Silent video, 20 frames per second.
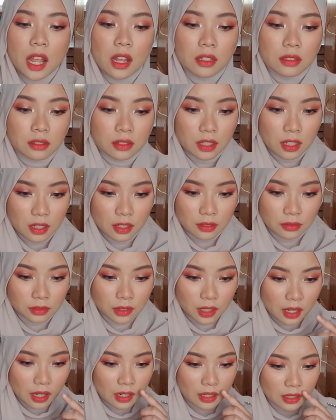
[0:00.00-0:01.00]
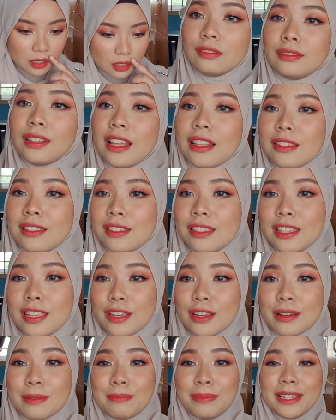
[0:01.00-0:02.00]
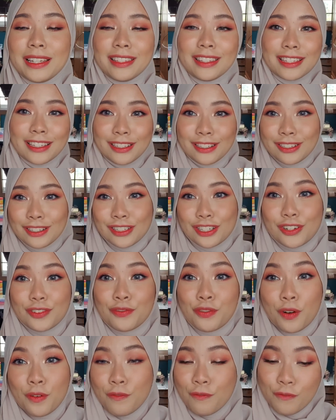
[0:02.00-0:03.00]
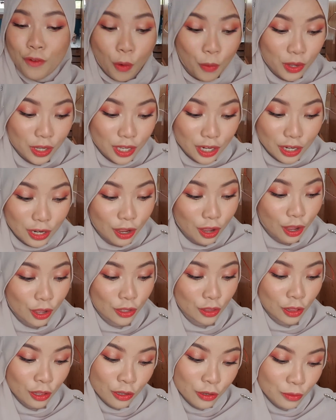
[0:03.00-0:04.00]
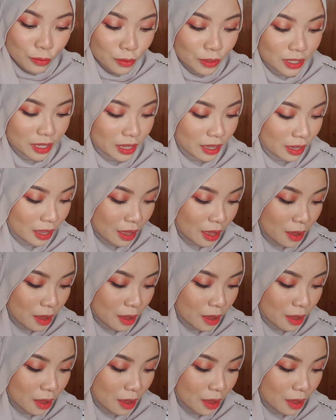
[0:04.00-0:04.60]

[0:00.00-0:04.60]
The color. That's the completed look from Focallure using